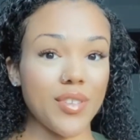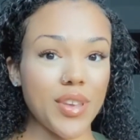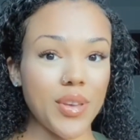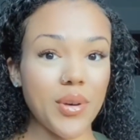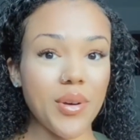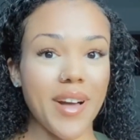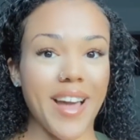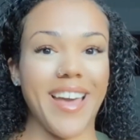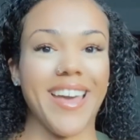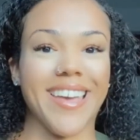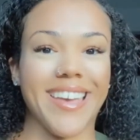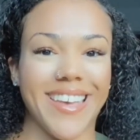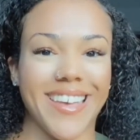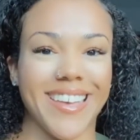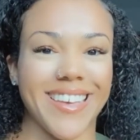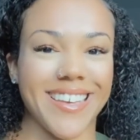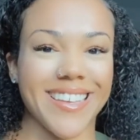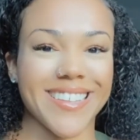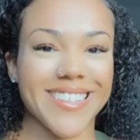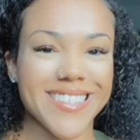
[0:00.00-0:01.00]

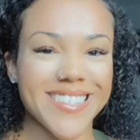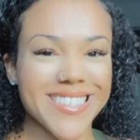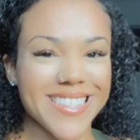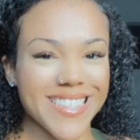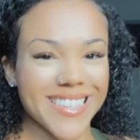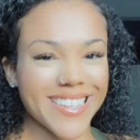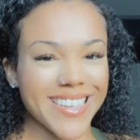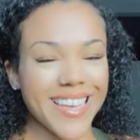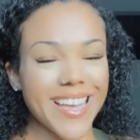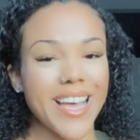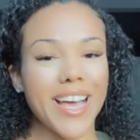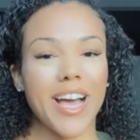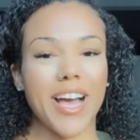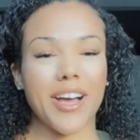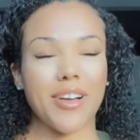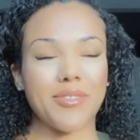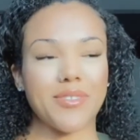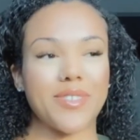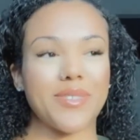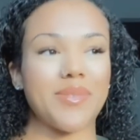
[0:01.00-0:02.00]
guys?
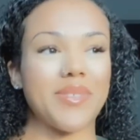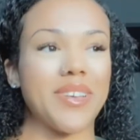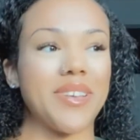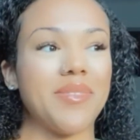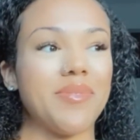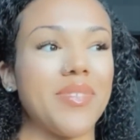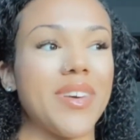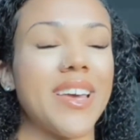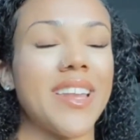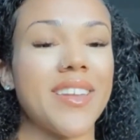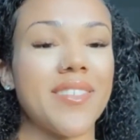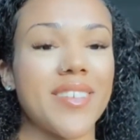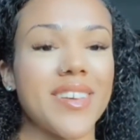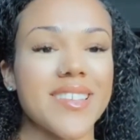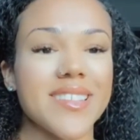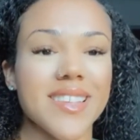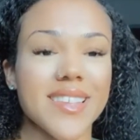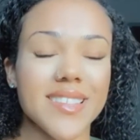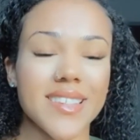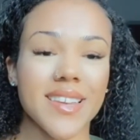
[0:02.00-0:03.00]
I'm just playing. But anyways,
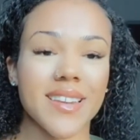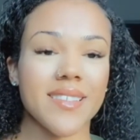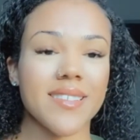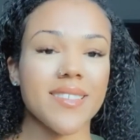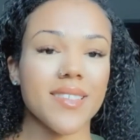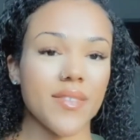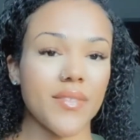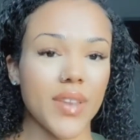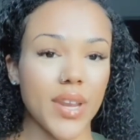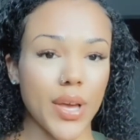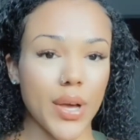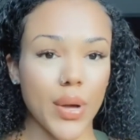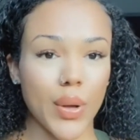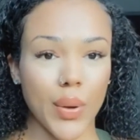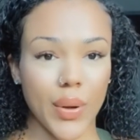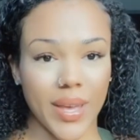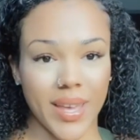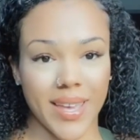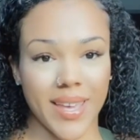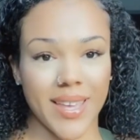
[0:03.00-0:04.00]
let's get into the video.
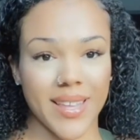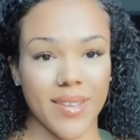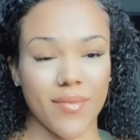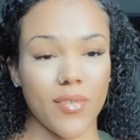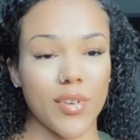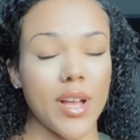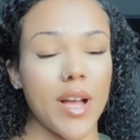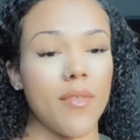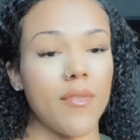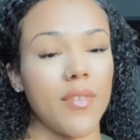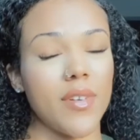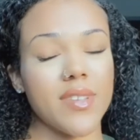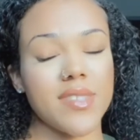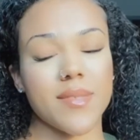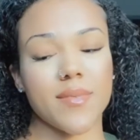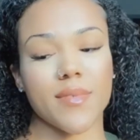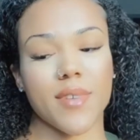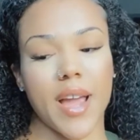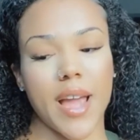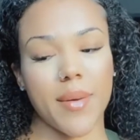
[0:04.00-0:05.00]
And if you're not
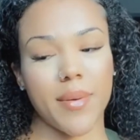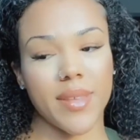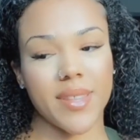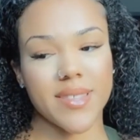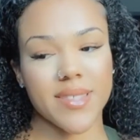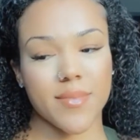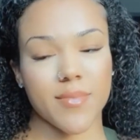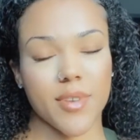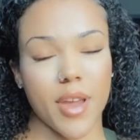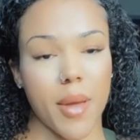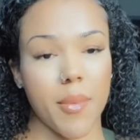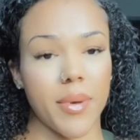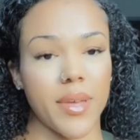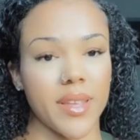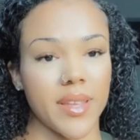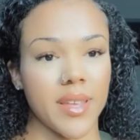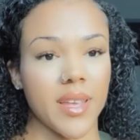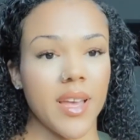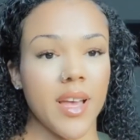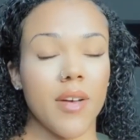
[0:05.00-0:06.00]
subscribed, hit the subscribe
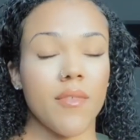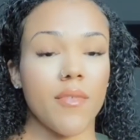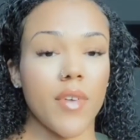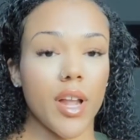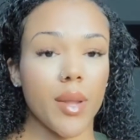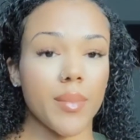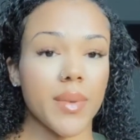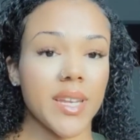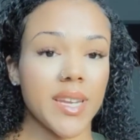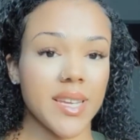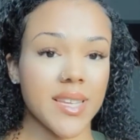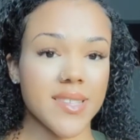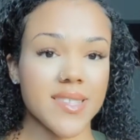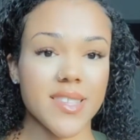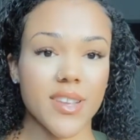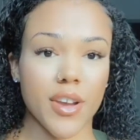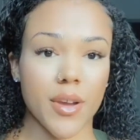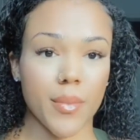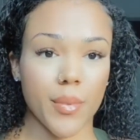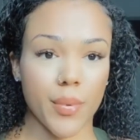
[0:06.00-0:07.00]
button. Follow me on
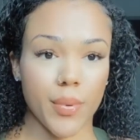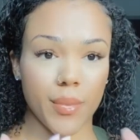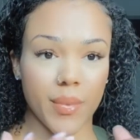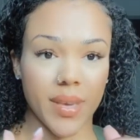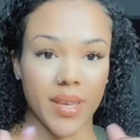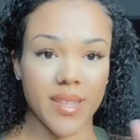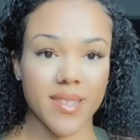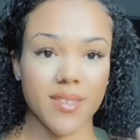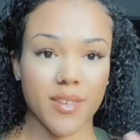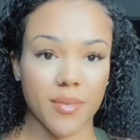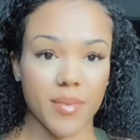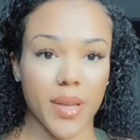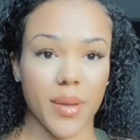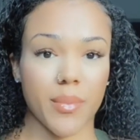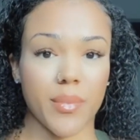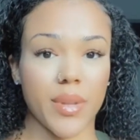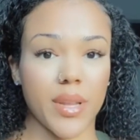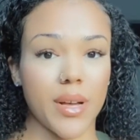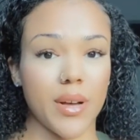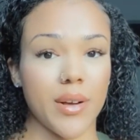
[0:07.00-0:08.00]
Instagram. I'll put my Instagram down
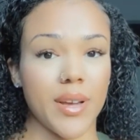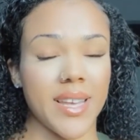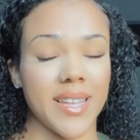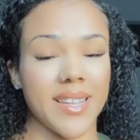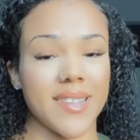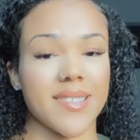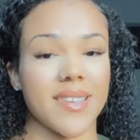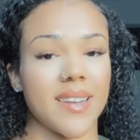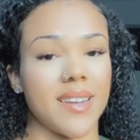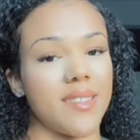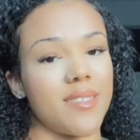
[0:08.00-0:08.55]
below. And let's get into